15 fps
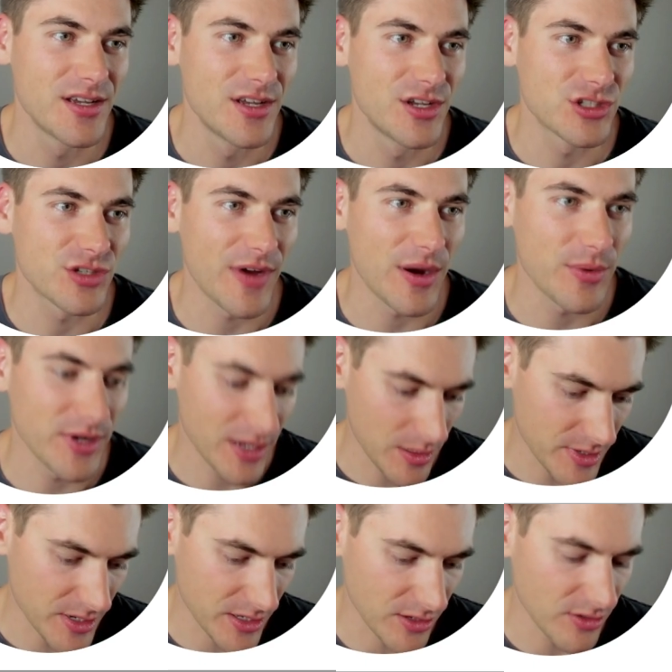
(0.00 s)
So if I were to come
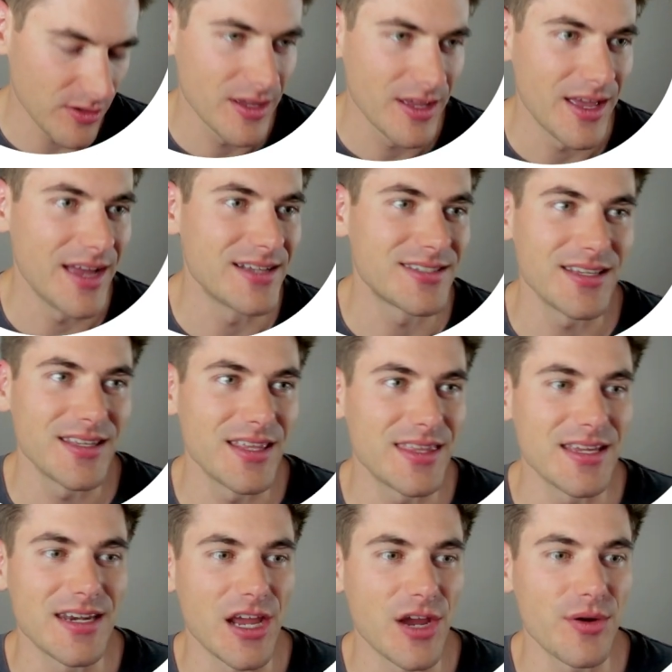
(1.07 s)
in here and say that the
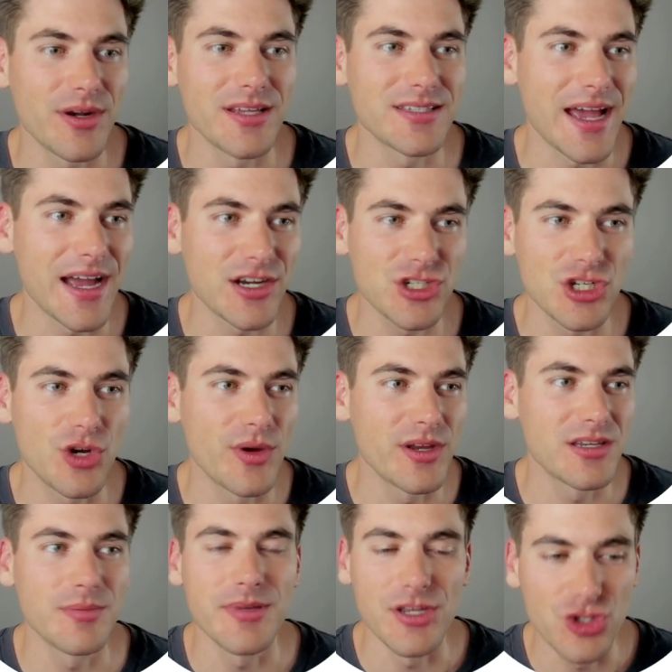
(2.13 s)
inherit is actually going
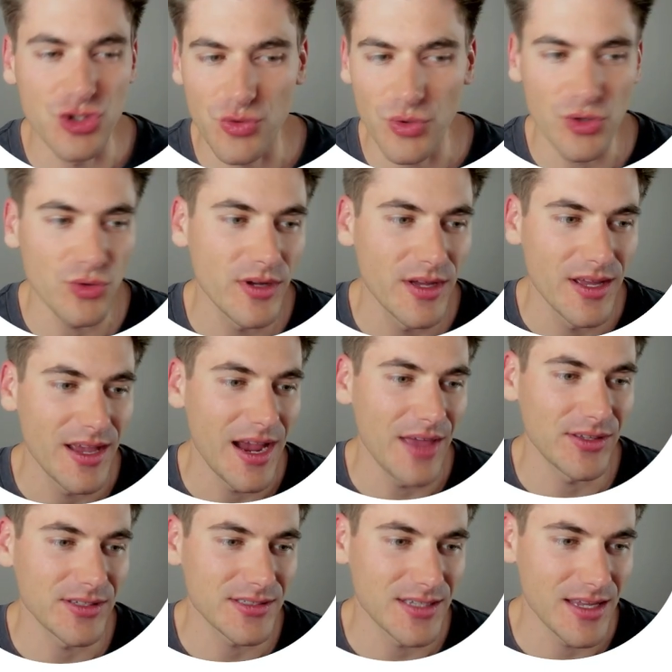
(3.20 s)
to be true, and
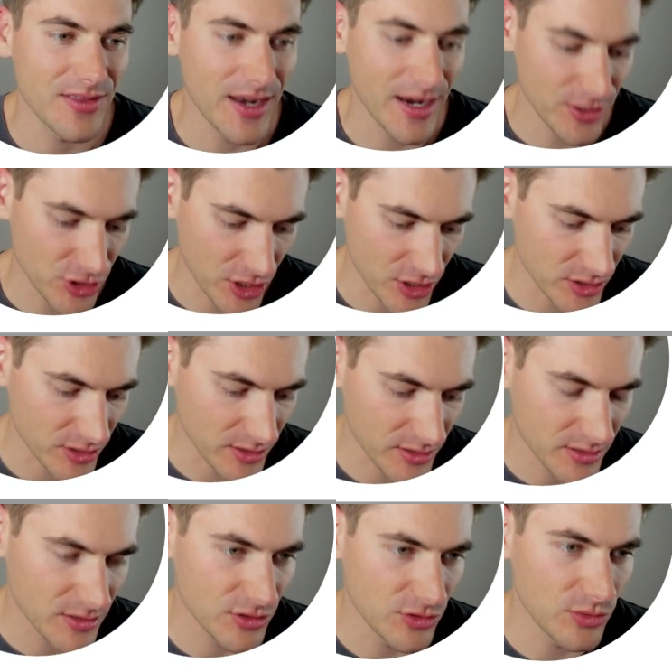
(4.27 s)
let's say that I change this
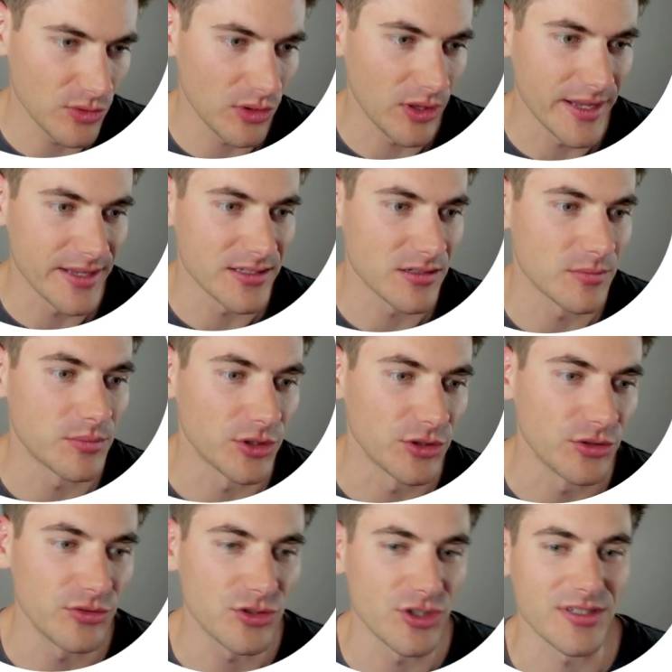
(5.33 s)
to light
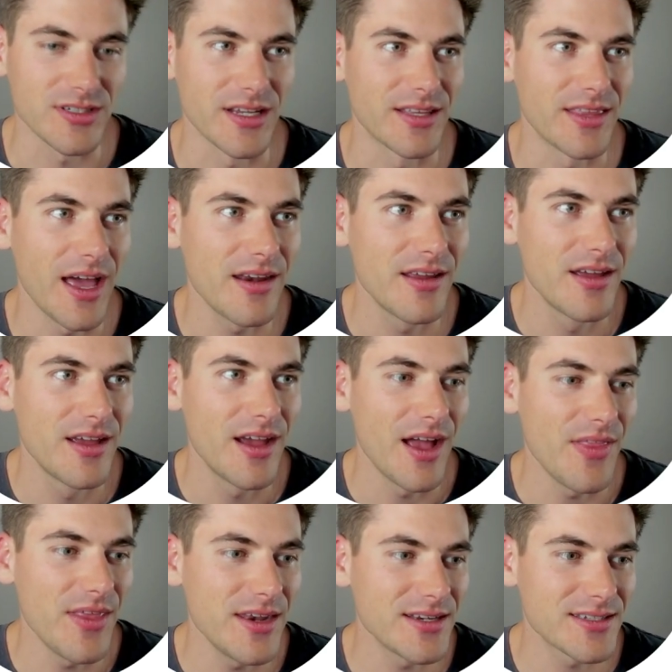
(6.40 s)
blue, just like that. And
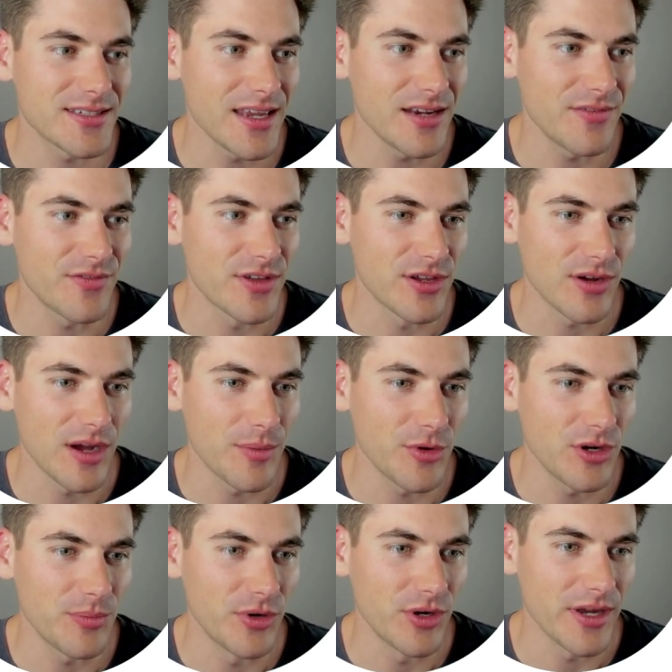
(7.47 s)
then inside of here, I'm gonna
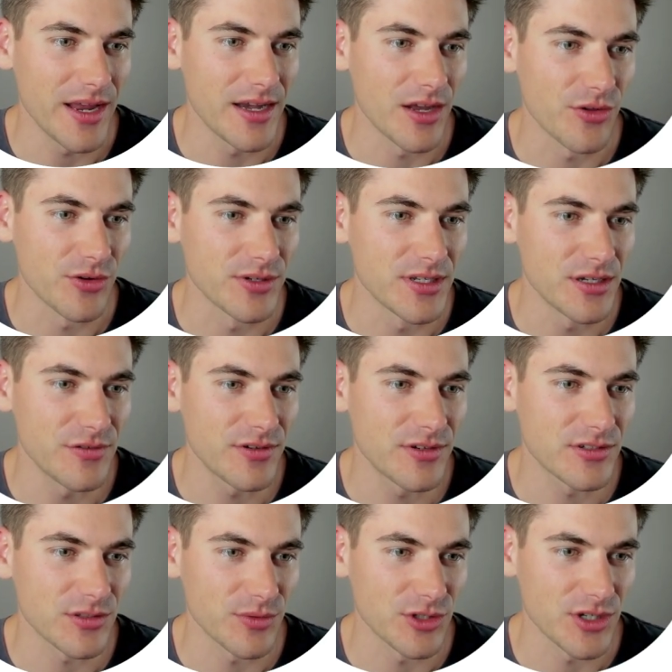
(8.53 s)
put another div.
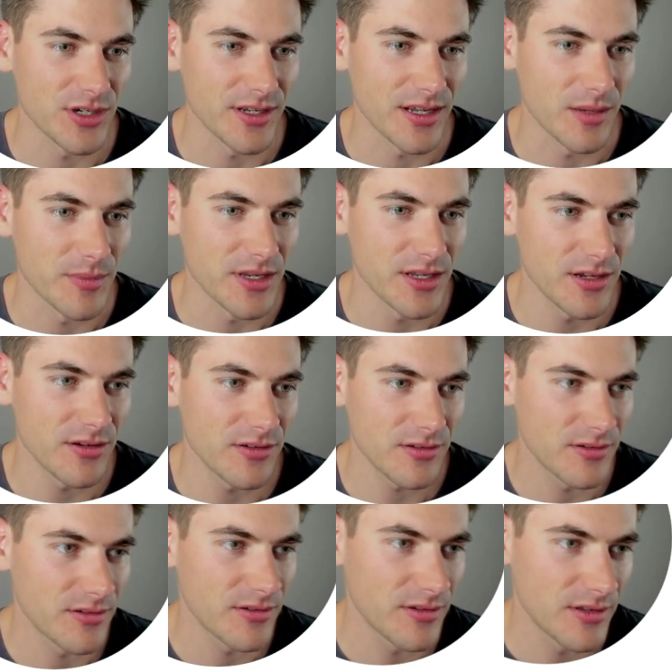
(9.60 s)
So we're just gonna come in here
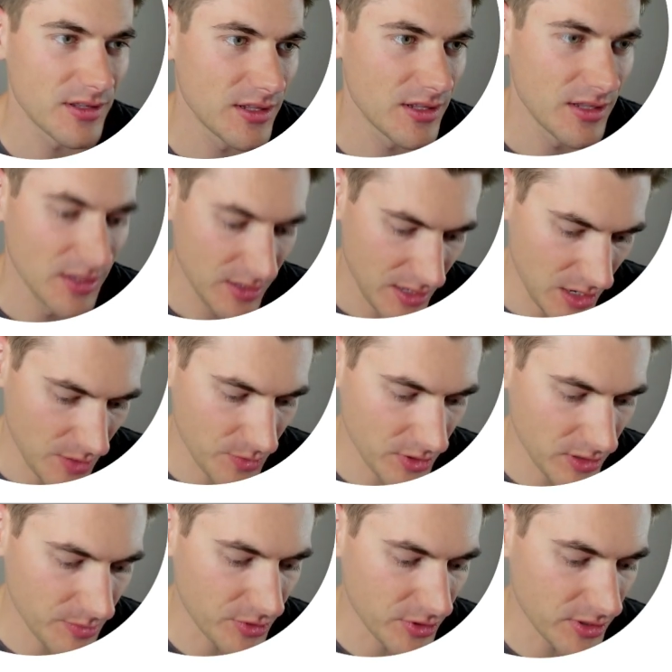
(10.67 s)
and we're gonna
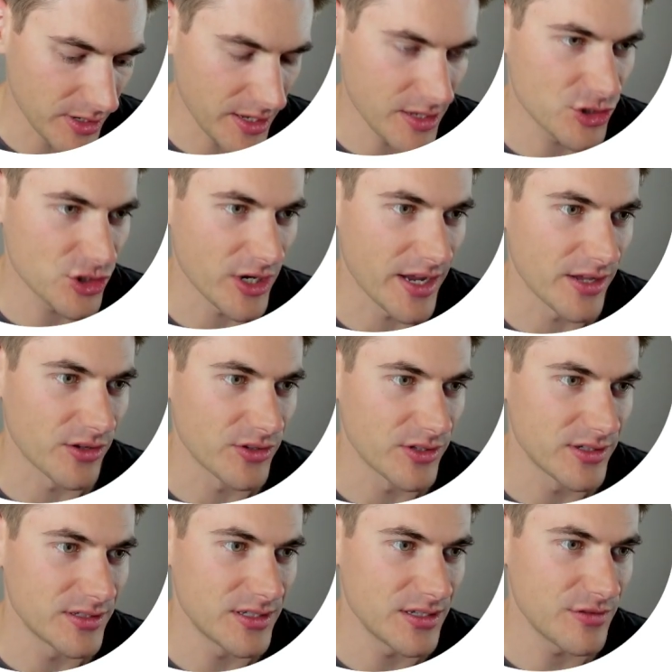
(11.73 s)
put a child
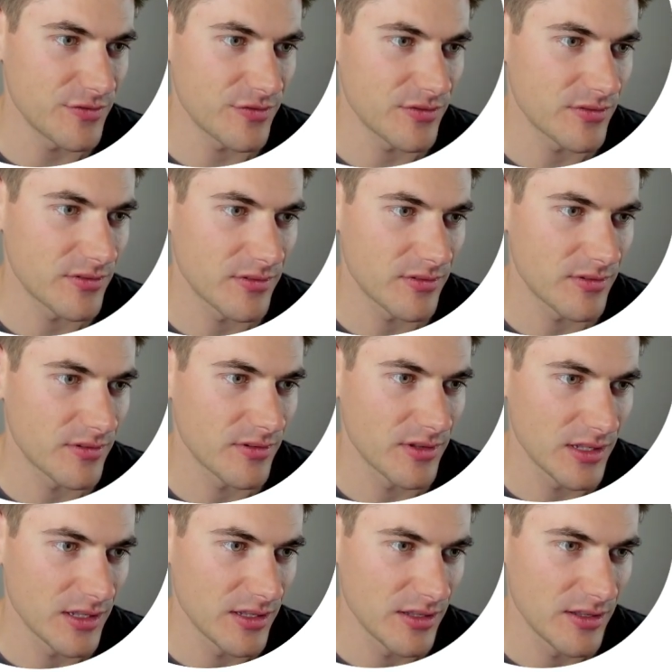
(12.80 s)
div.
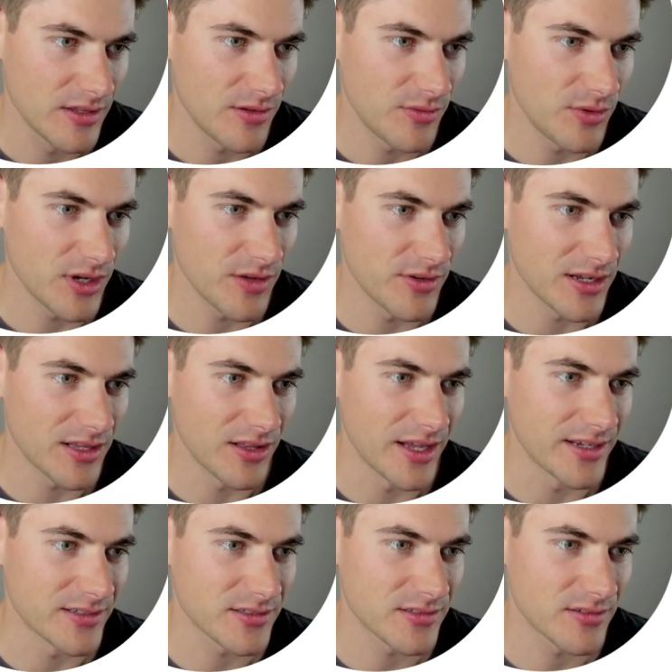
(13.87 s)
We'll give it a
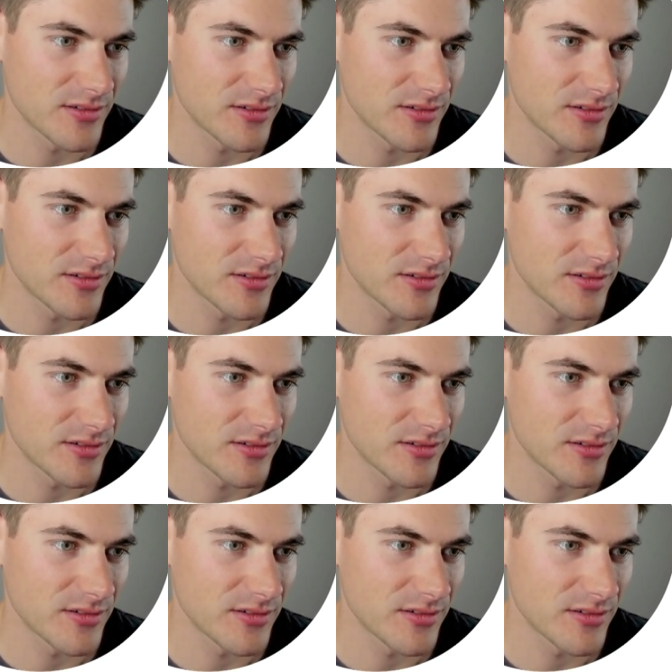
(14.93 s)
class